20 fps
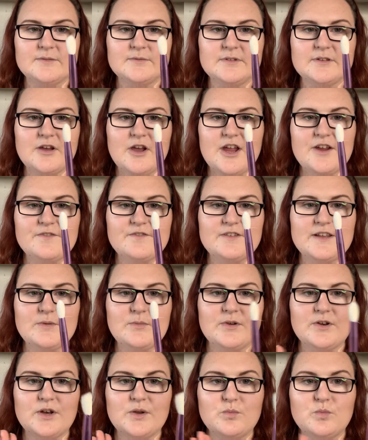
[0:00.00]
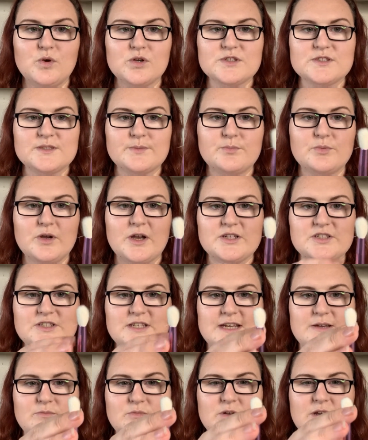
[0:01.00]
Hopefully when I wash the brush
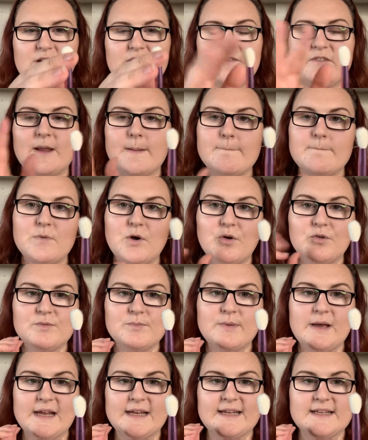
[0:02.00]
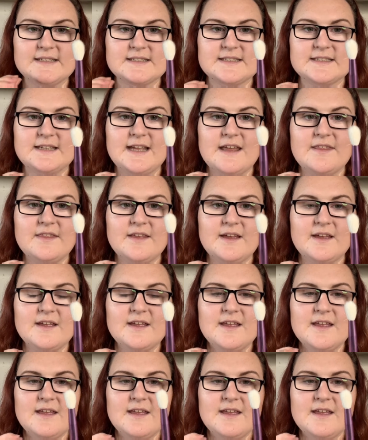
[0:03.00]
it will kind of like mold back in together.